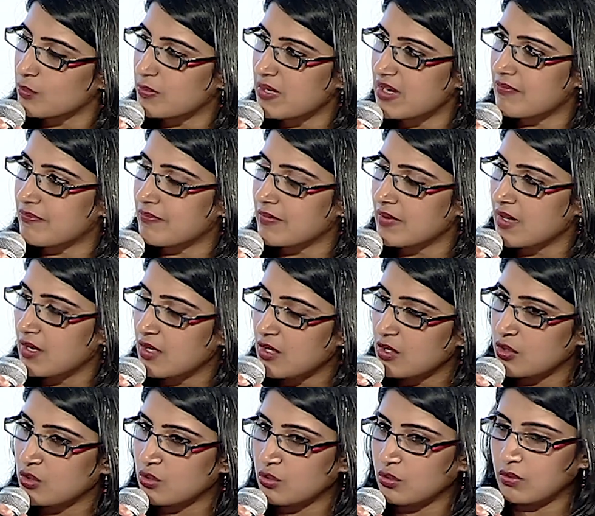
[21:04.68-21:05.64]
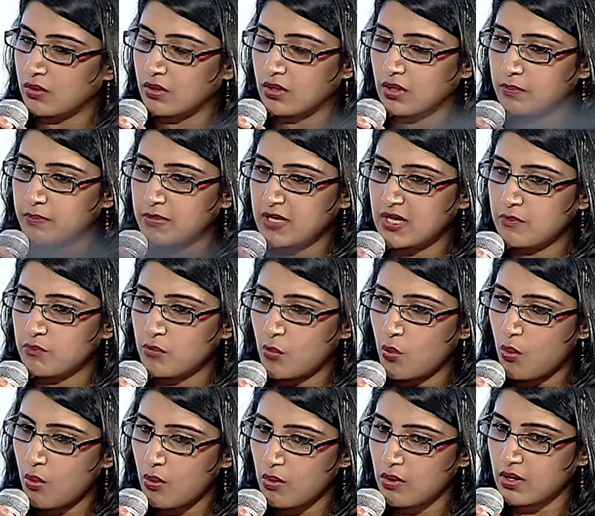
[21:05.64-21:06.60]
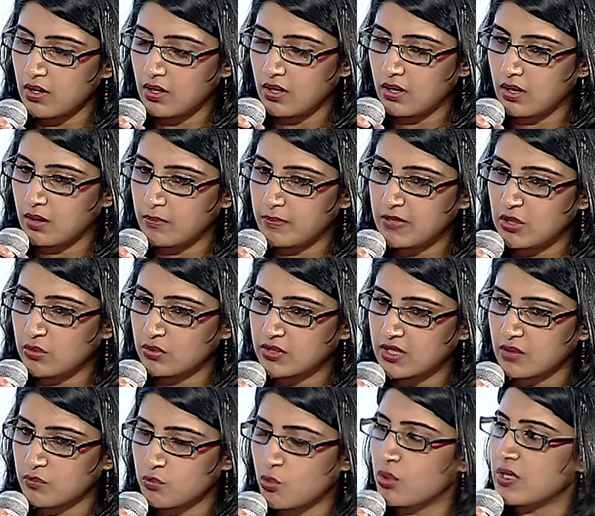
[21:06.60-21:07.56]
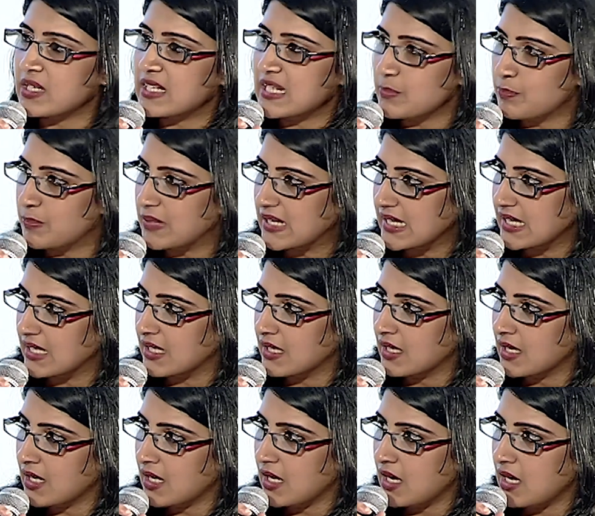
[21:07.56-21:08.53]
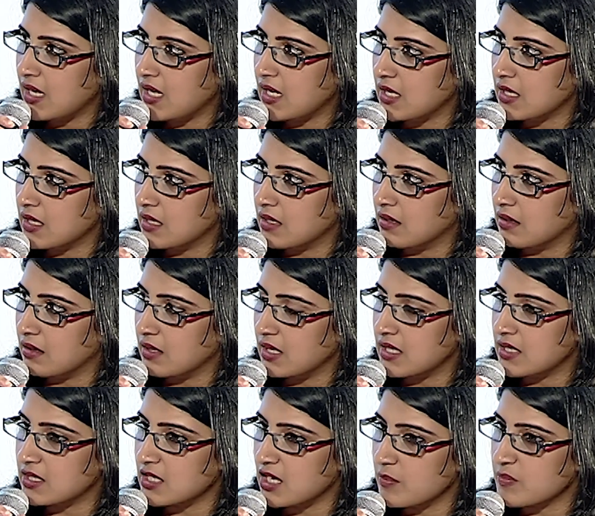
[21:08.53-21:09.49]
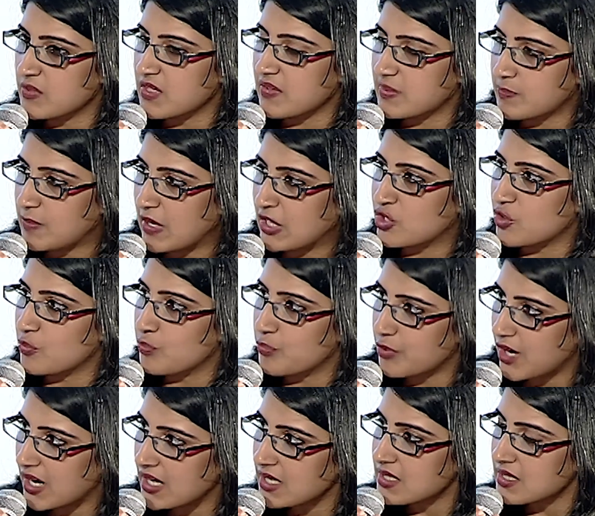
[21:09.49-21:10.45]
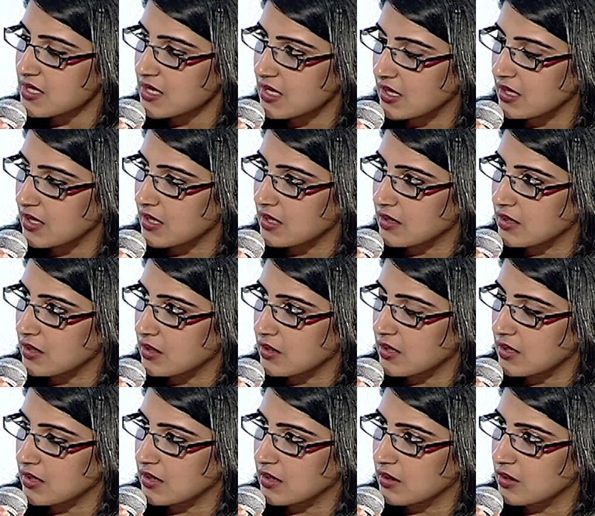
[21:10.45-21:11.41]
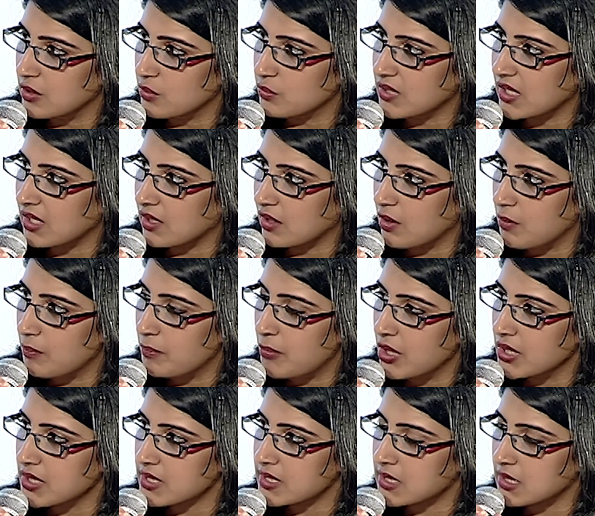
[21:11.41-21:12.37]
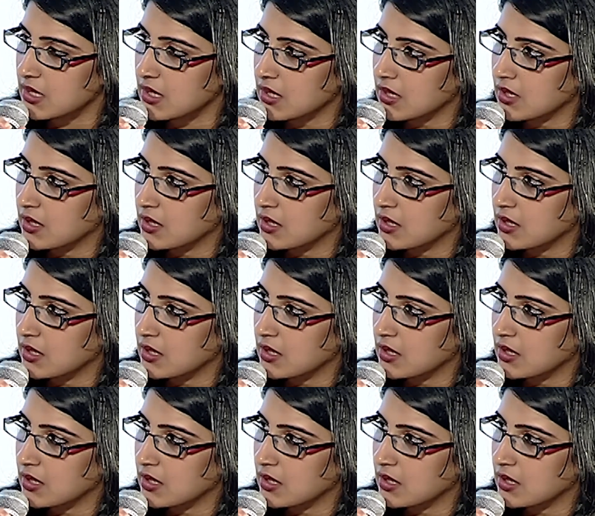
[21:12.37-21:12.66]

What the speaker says: be looked at more deeply in terms of spectrum pricing in the new telecom policy?